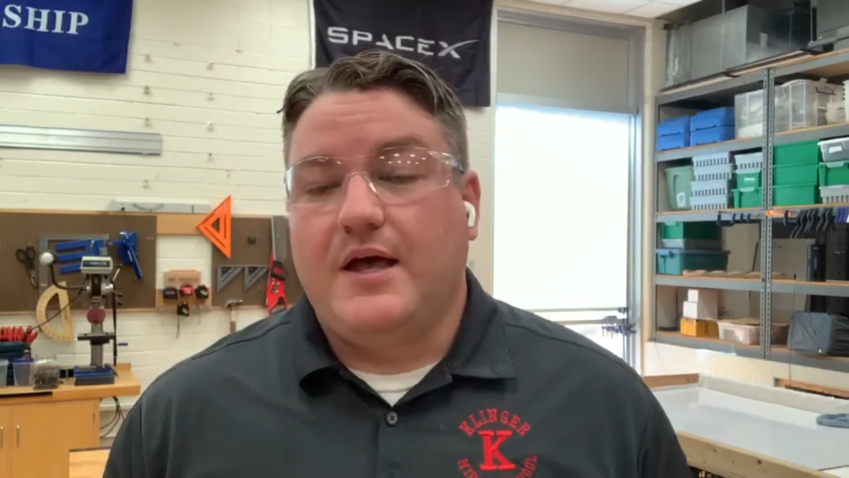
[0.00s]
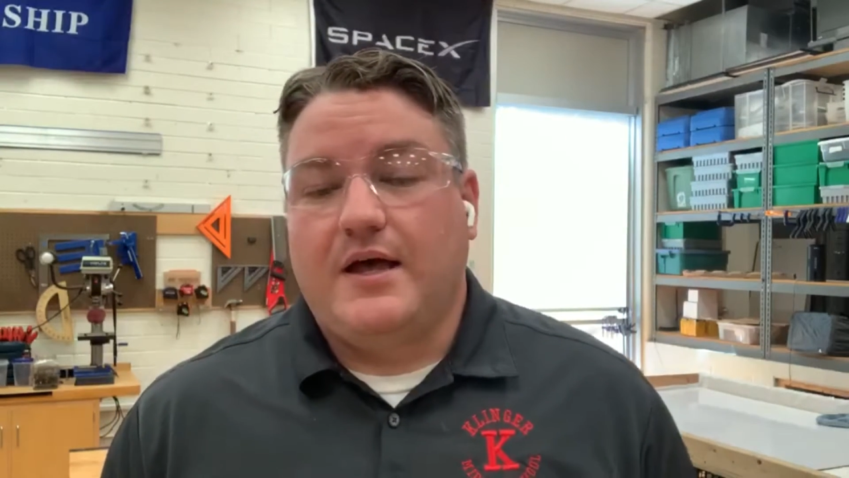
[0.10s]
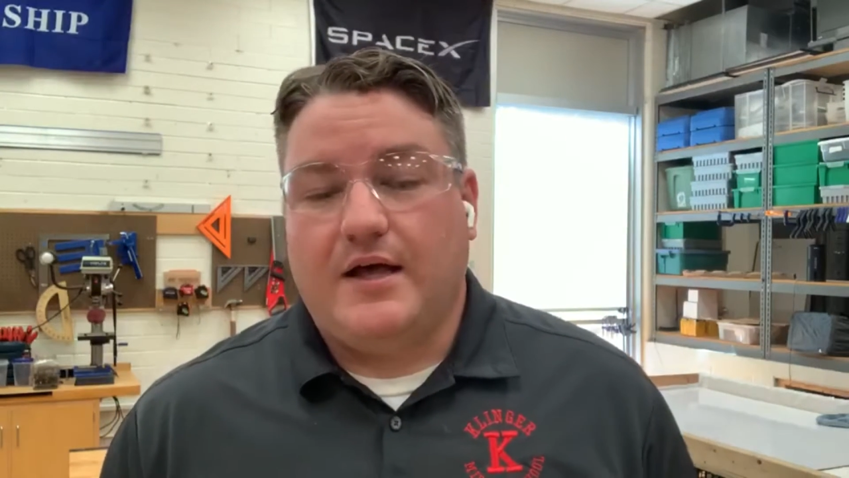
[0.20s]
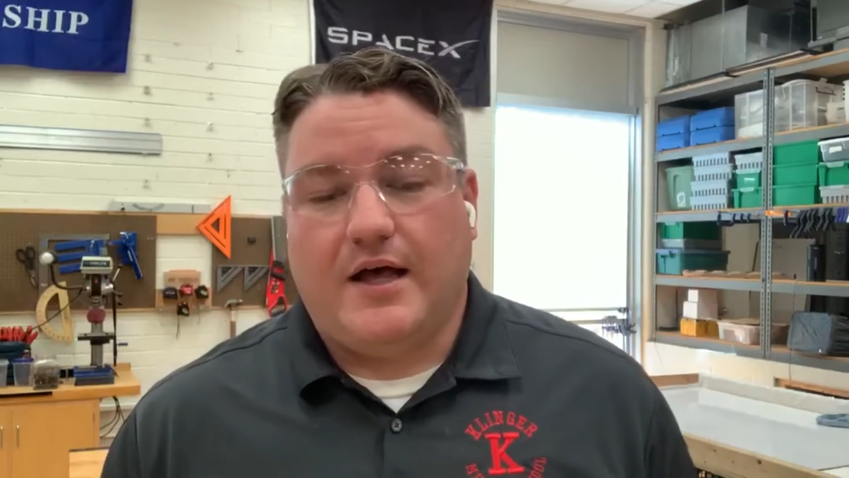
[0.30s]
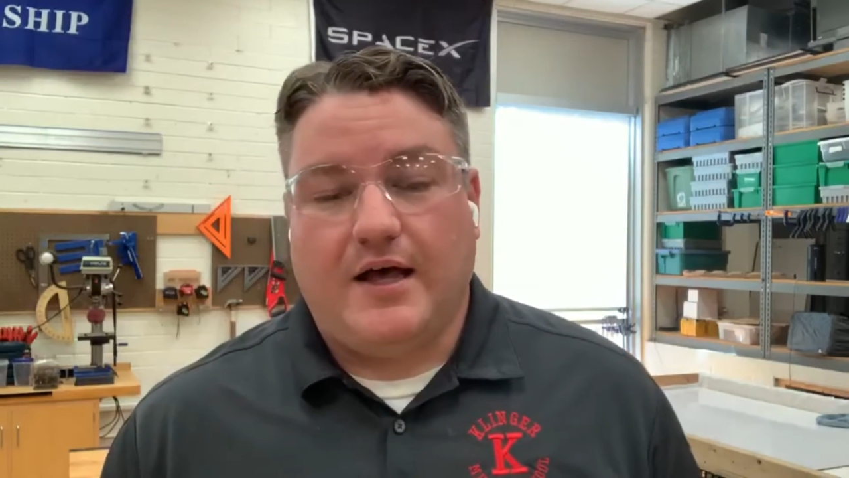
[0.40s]

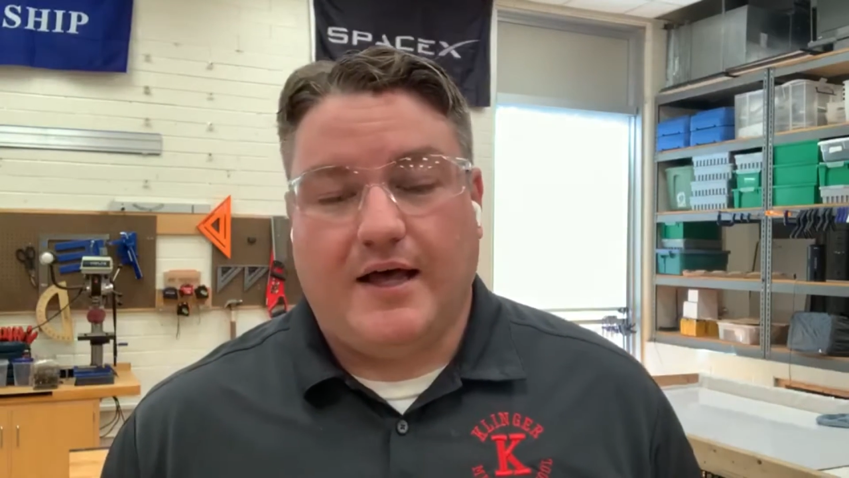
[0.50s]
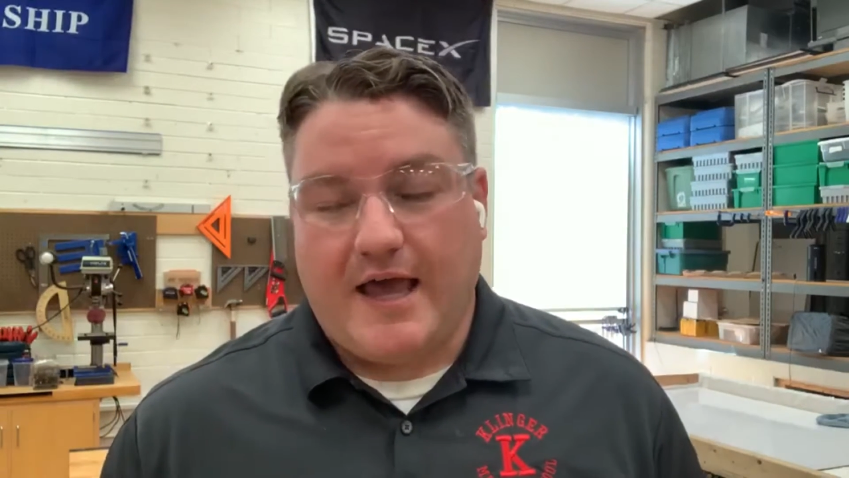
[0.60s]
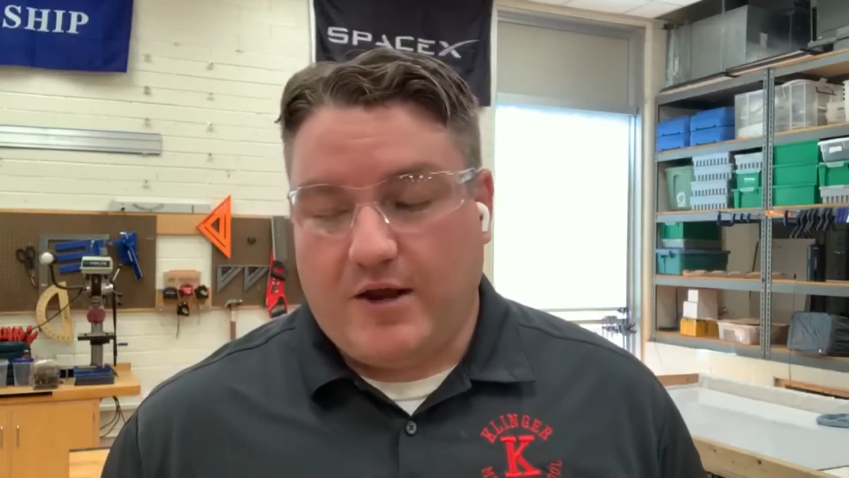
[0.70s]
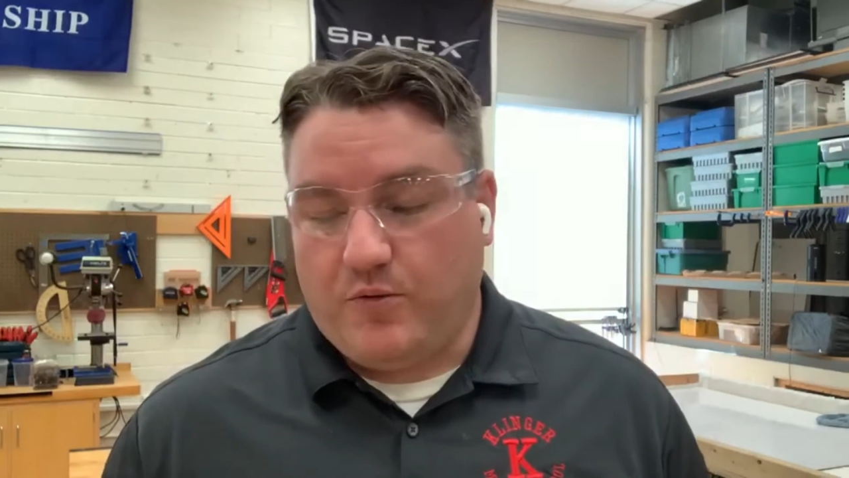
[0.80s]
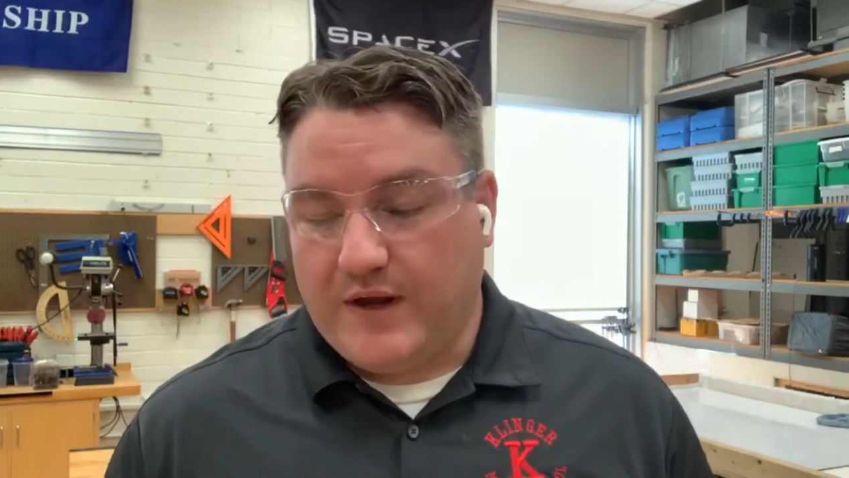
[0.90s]

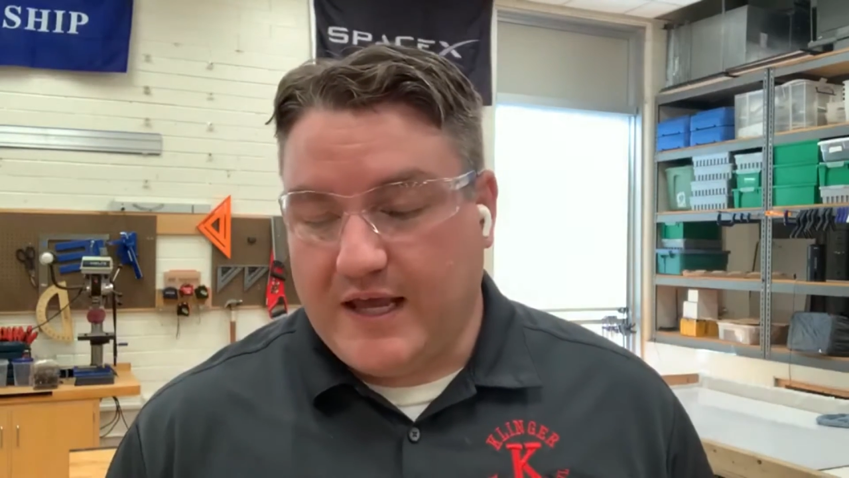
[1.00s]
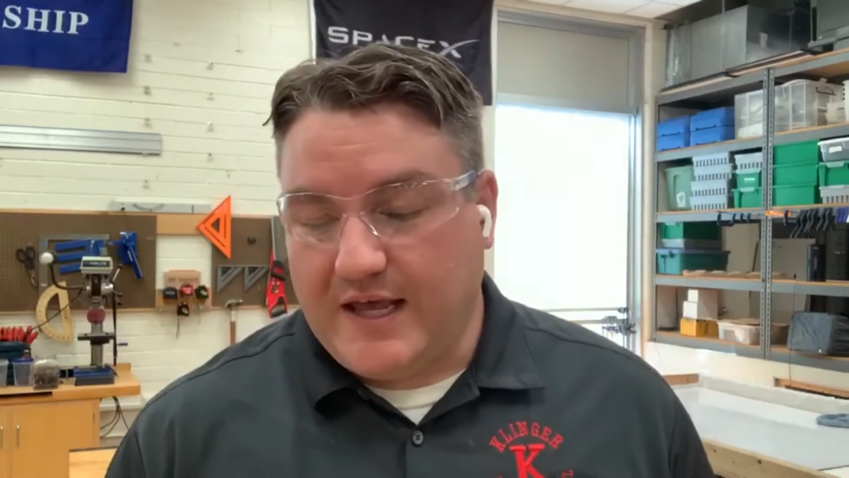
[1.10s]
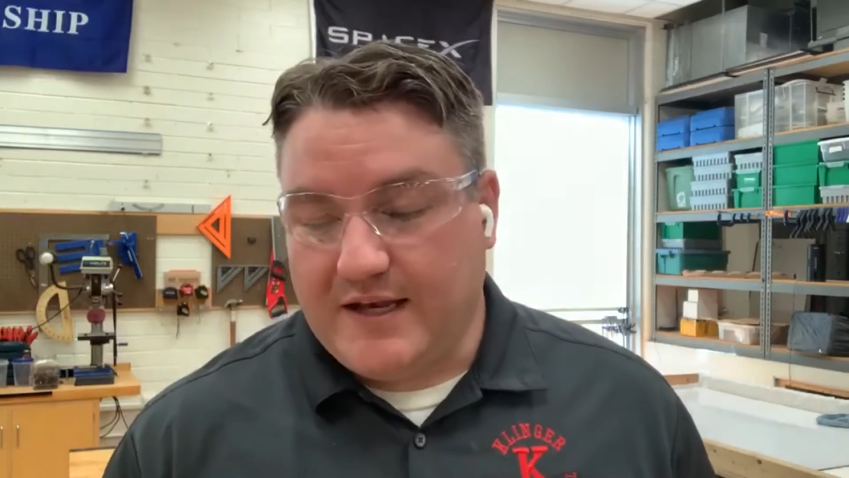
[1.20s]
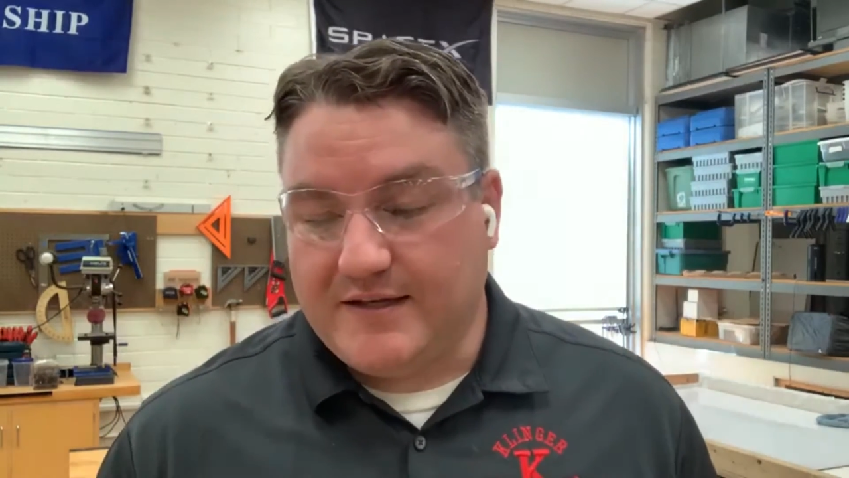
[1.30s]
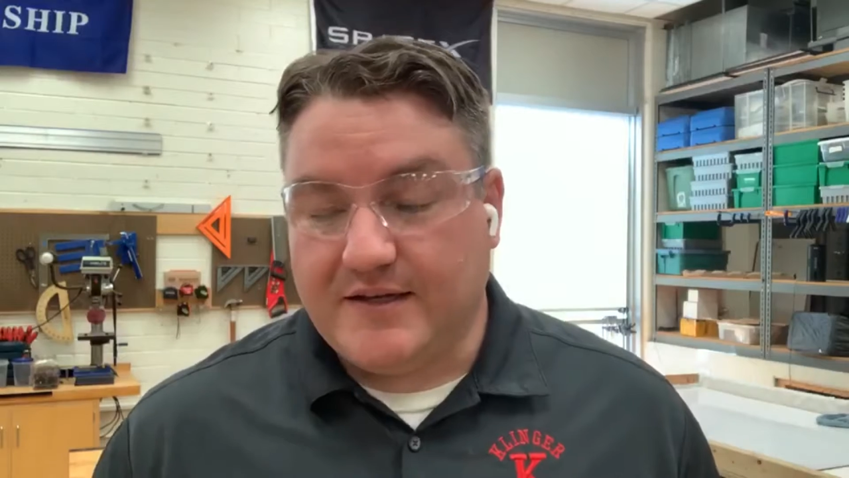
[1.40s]
and we
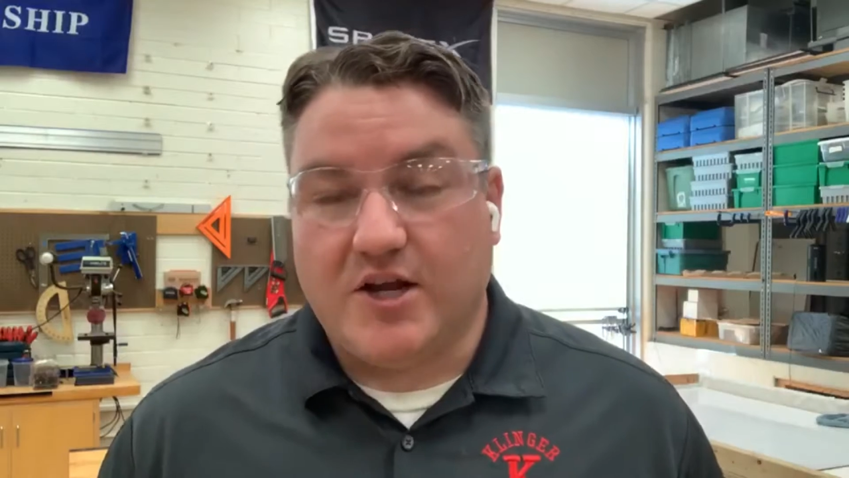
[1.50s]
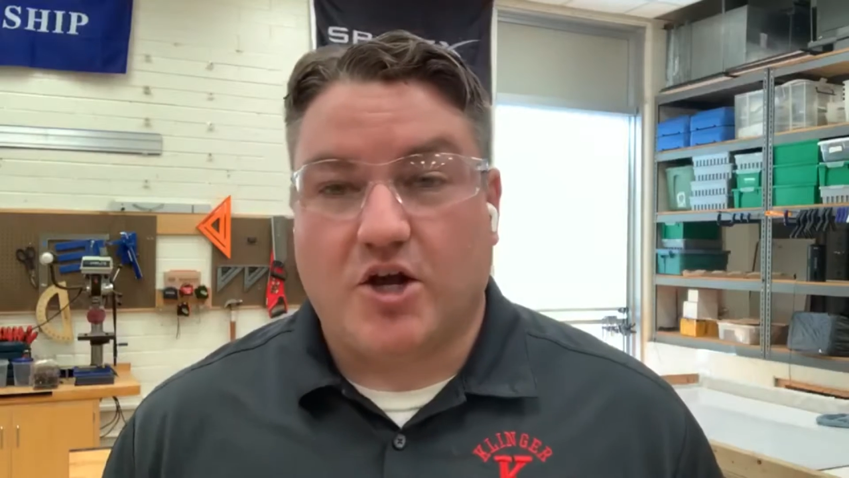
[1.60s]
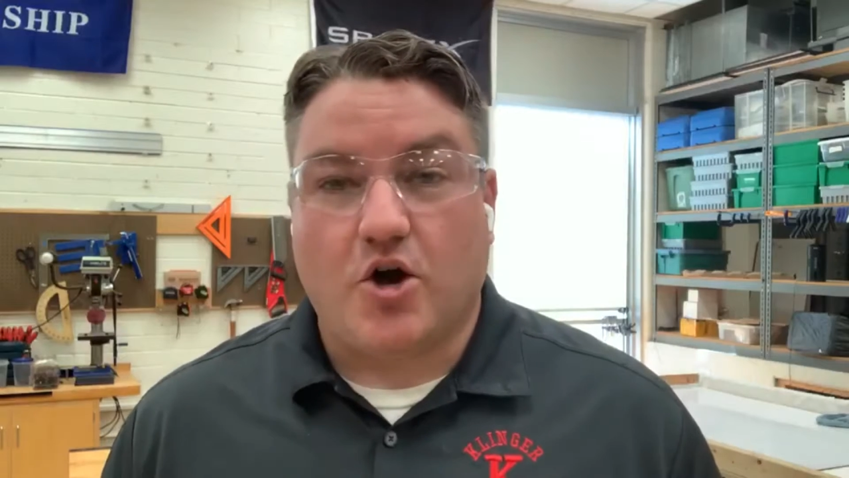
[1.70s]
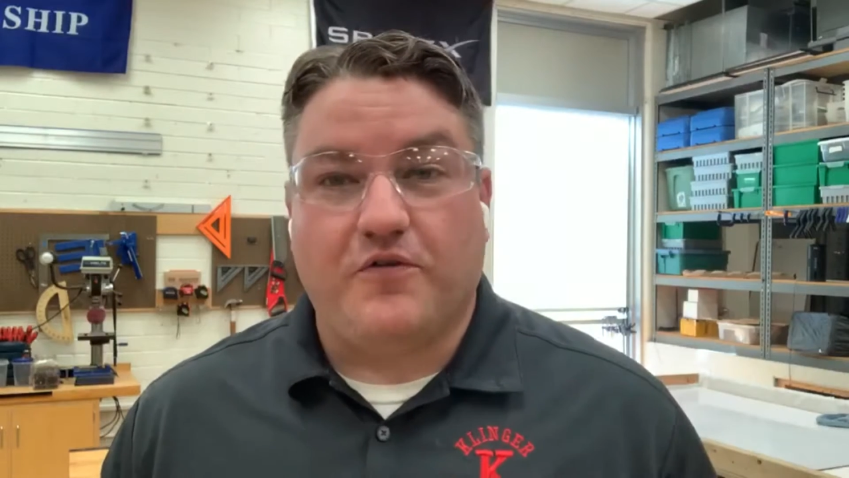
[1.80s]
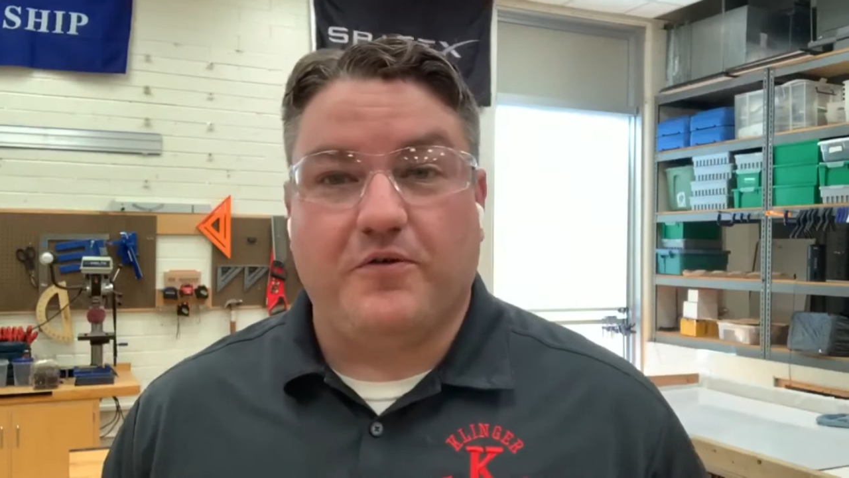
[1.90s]
can
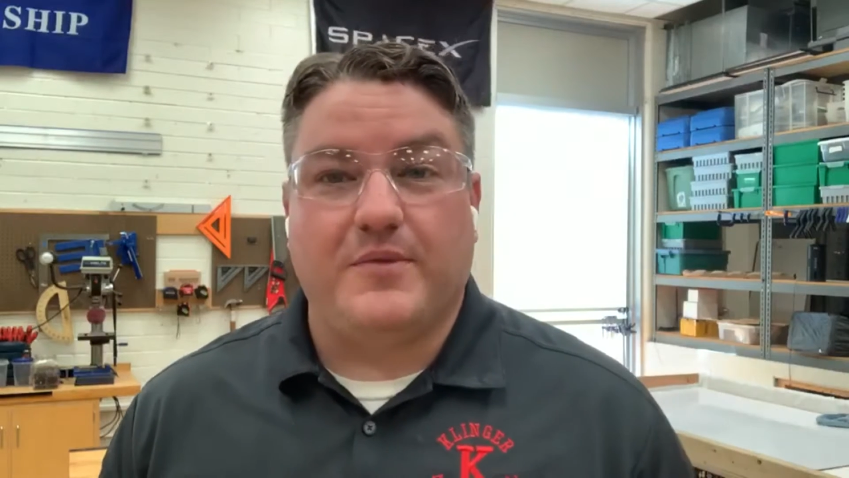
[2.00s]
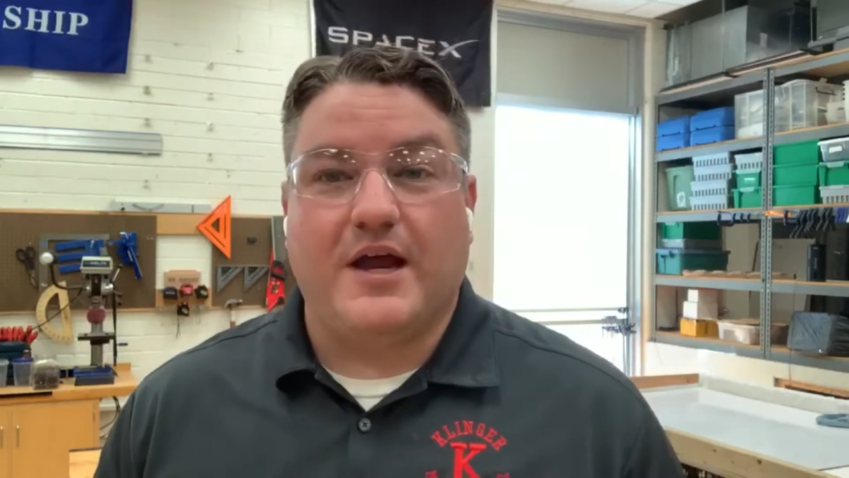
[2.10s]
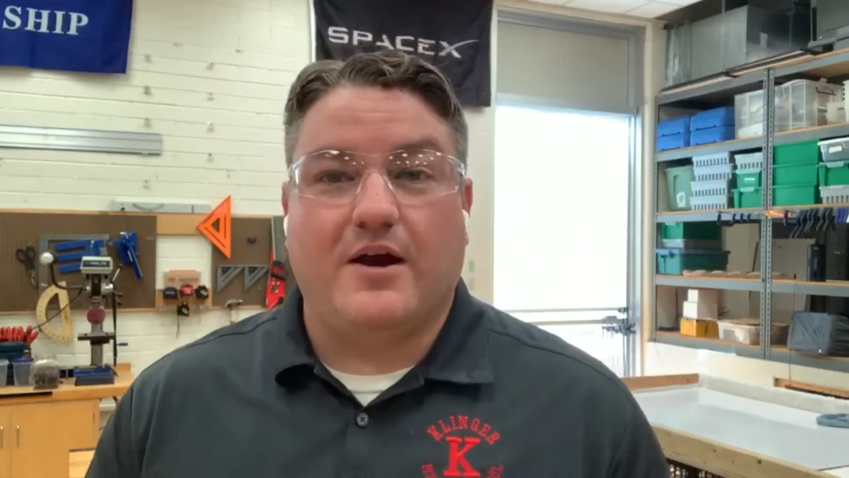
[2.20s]
go from there.